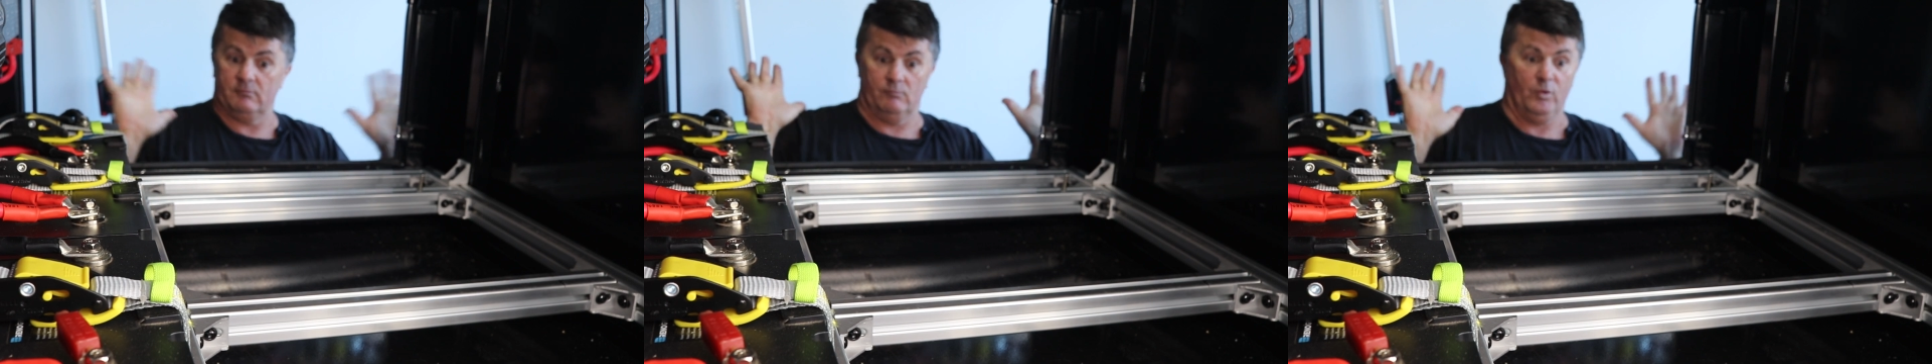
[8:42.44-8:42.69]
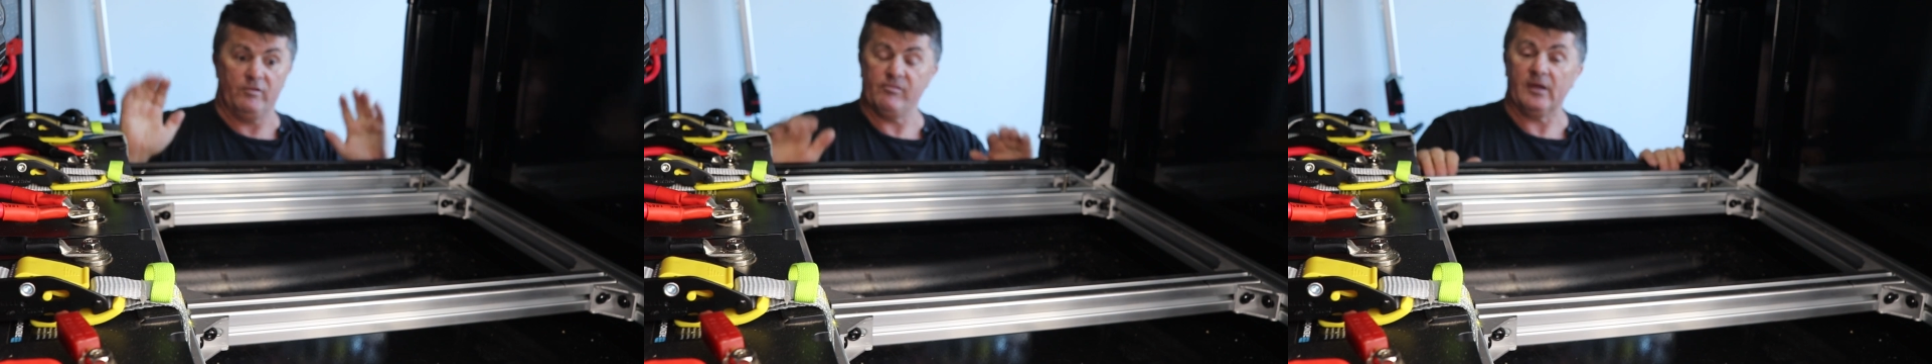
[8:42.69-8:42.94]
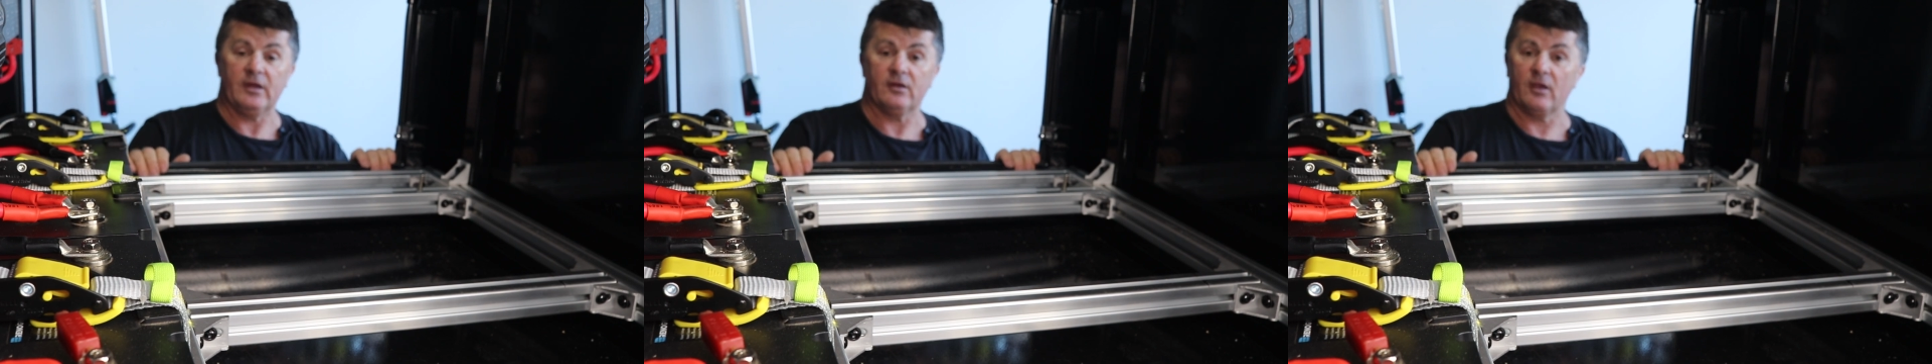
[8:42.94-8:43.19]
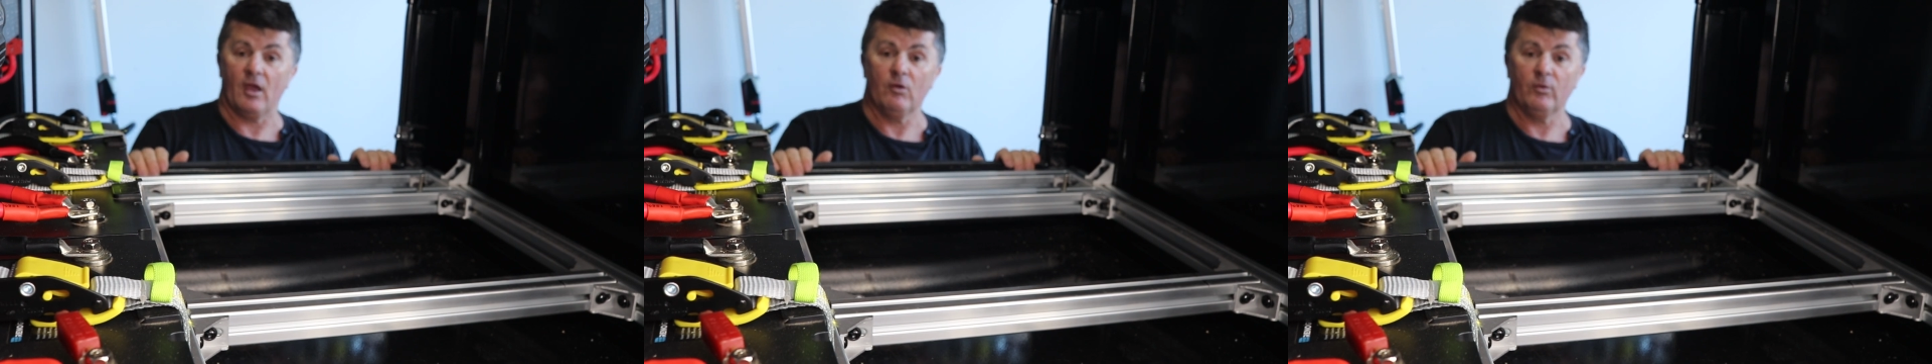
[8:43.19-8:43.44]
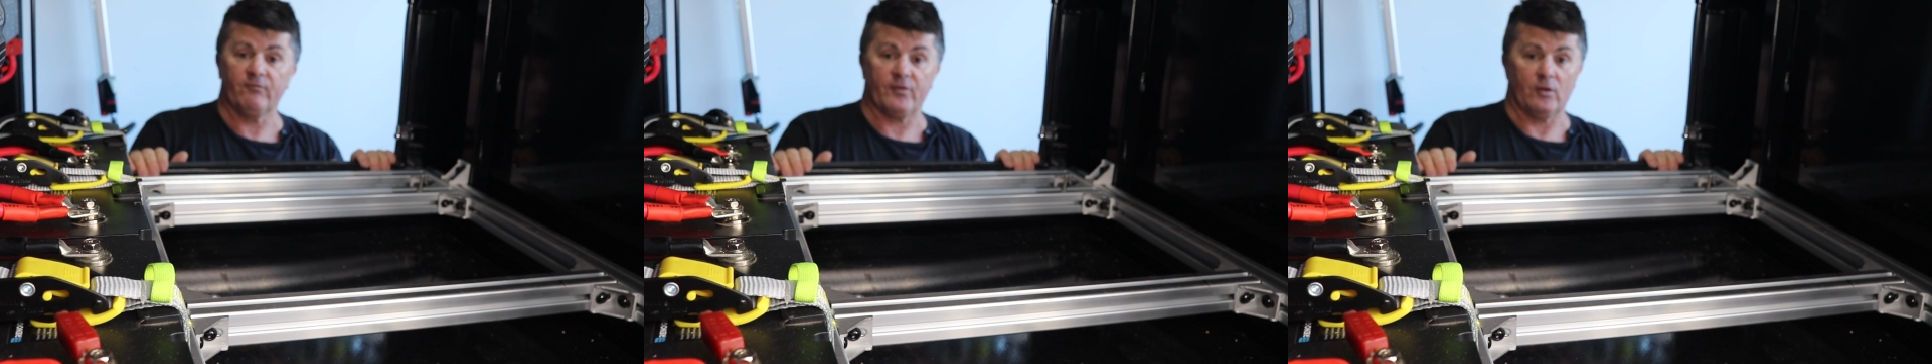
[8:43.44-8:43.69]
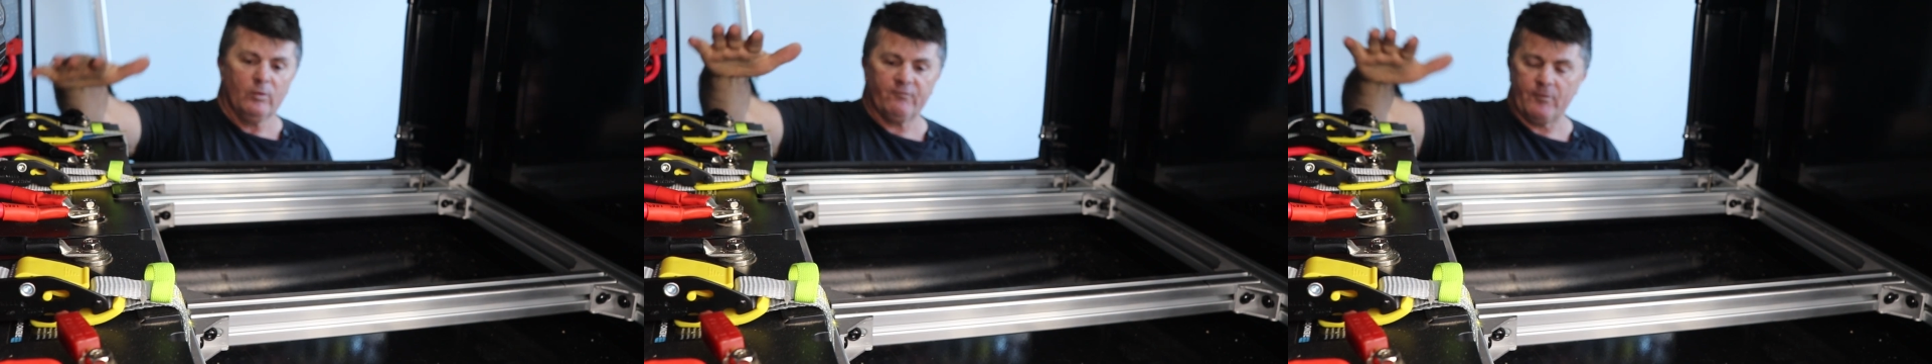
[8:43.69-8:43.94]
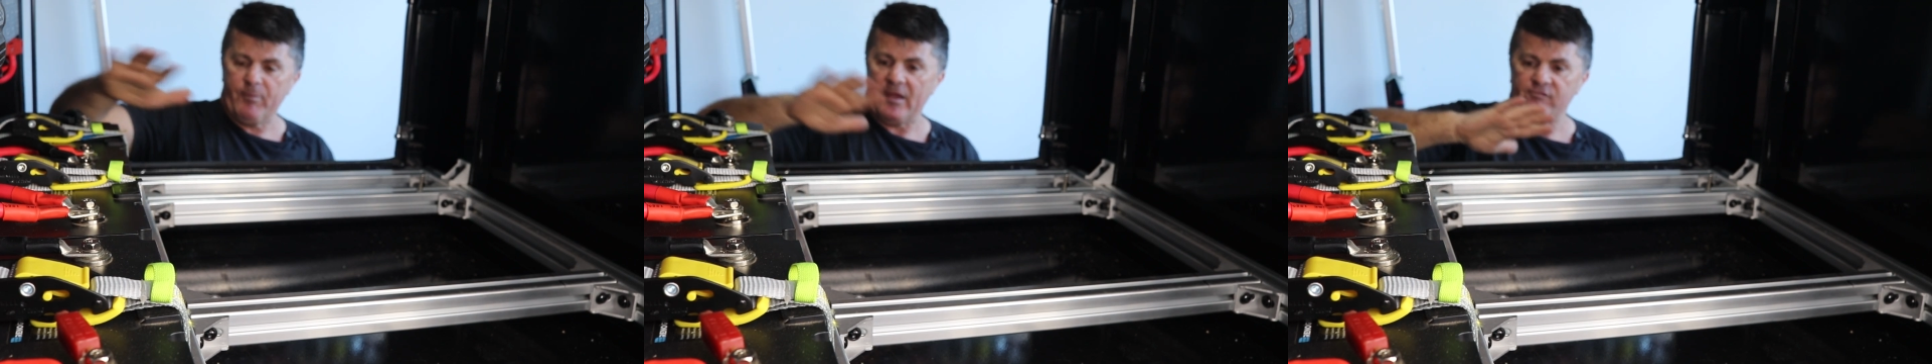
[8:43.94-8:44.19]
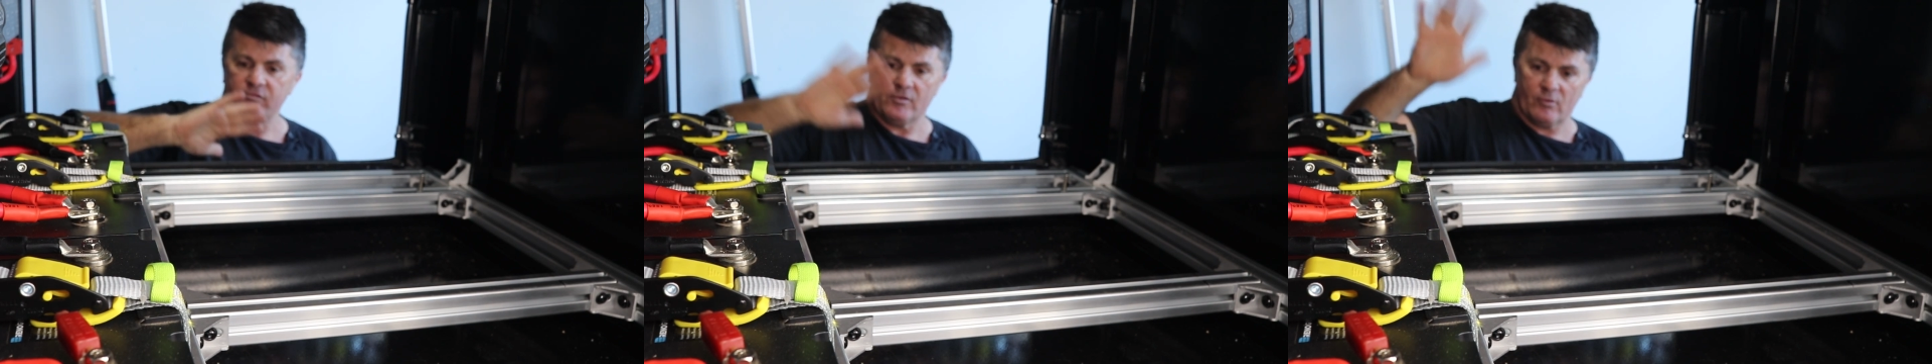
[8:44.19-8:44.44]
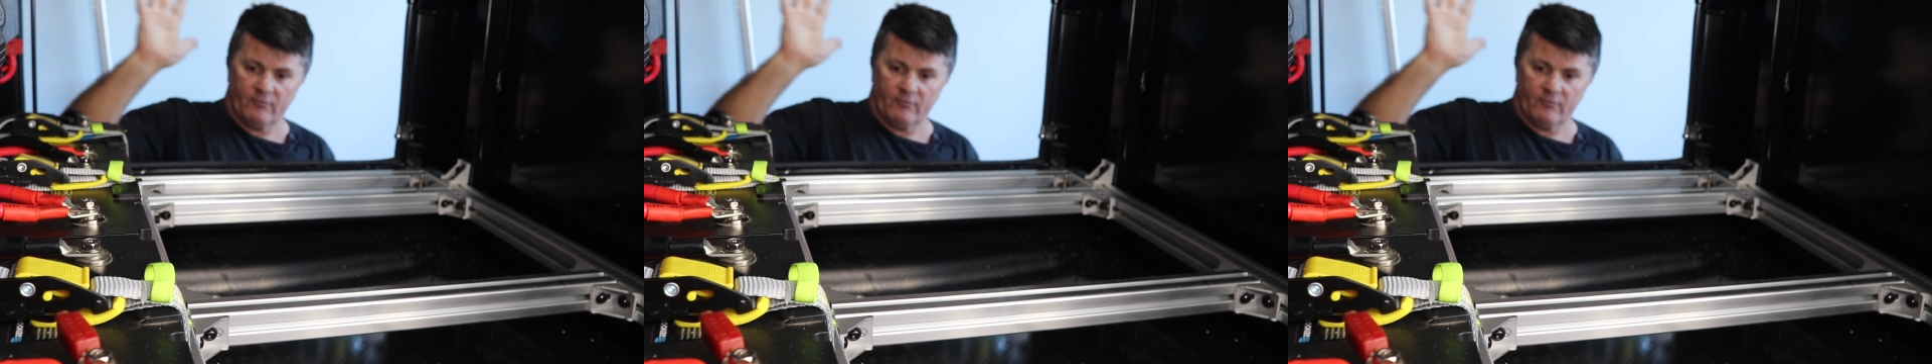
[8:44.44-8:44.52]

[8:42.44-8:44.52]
we're ready to go with that. With the batteries,